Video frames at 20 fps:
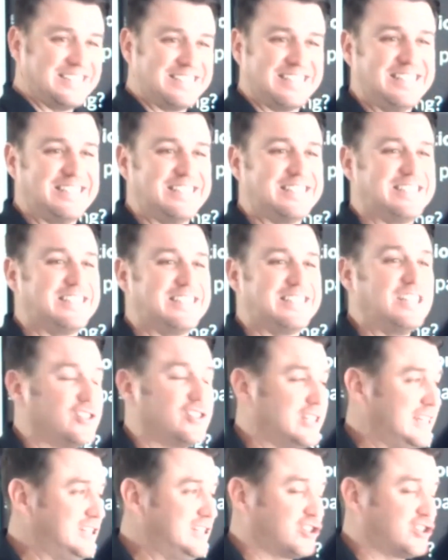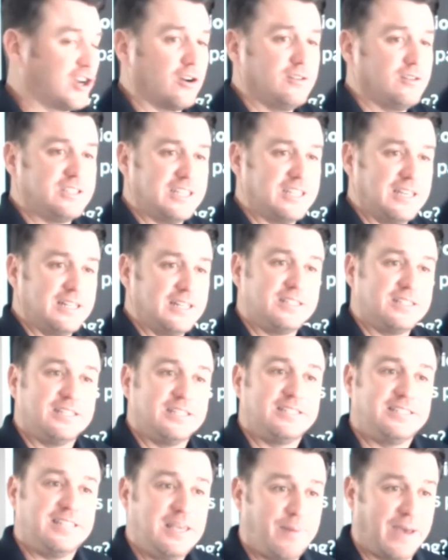essentially turns into
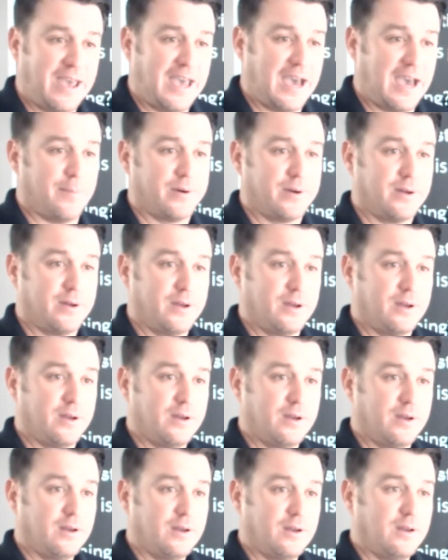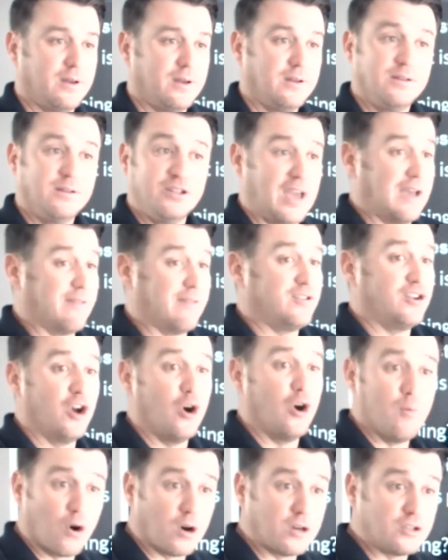CPAP. You have
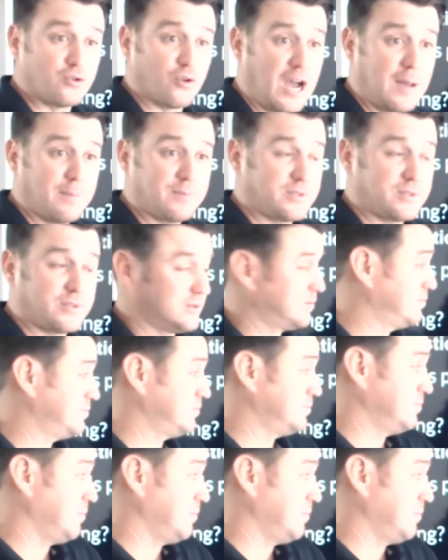no more drops,